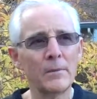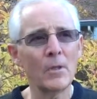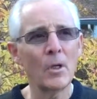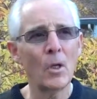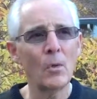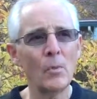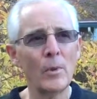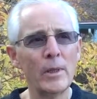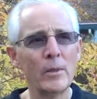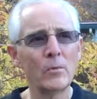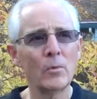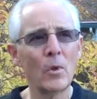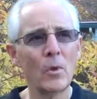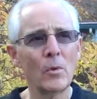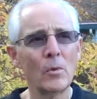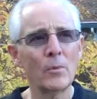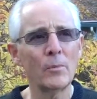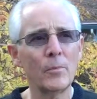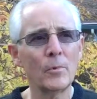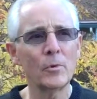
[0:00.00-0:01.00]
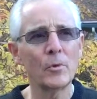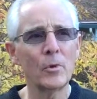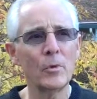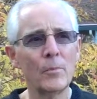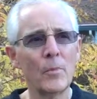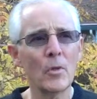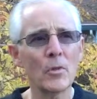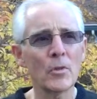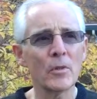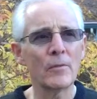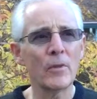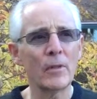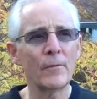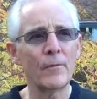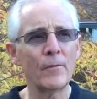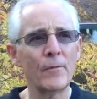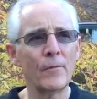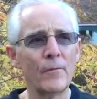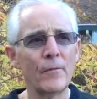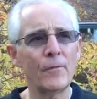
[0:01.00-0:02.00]
No, we grew most of our
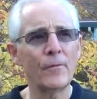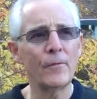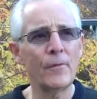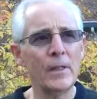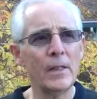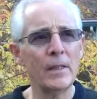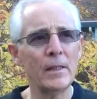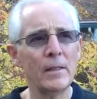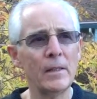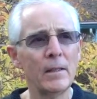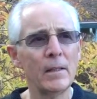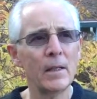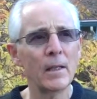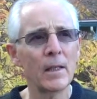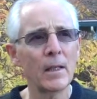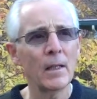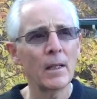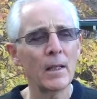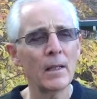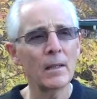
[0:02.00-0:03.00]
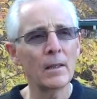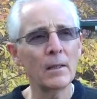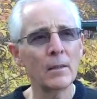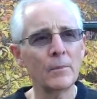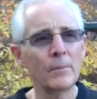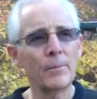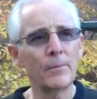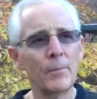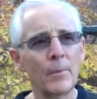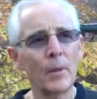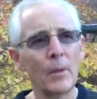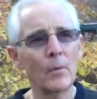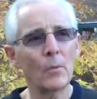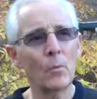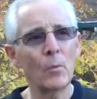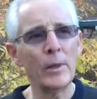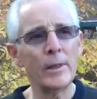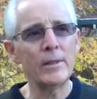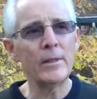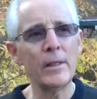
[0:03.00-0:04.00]
feed.
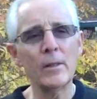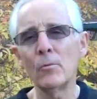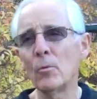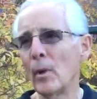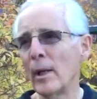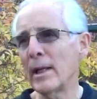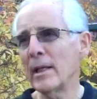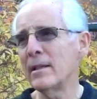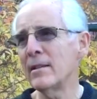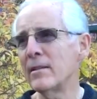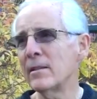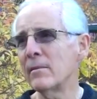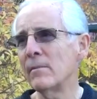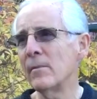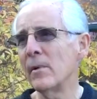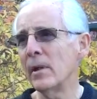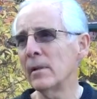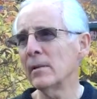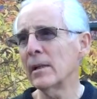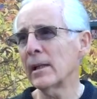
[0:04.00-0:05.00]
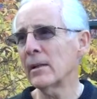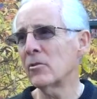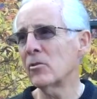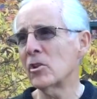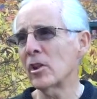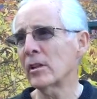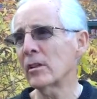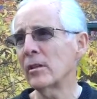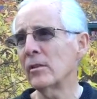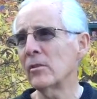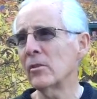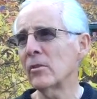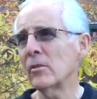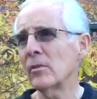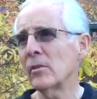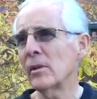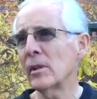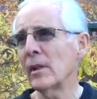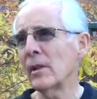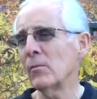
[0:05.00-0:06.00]
We did raise like
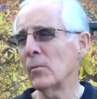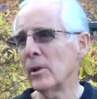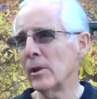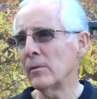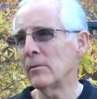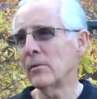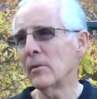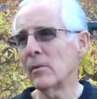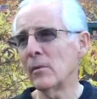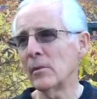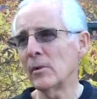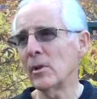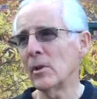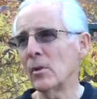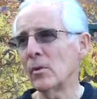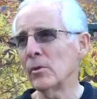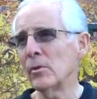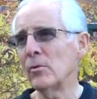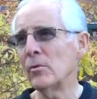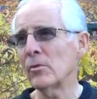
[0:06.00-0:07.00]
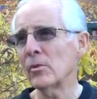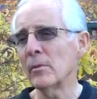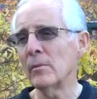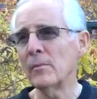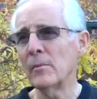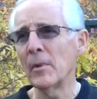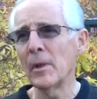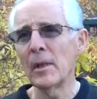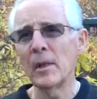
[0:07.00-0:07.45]
chickens, and we used them.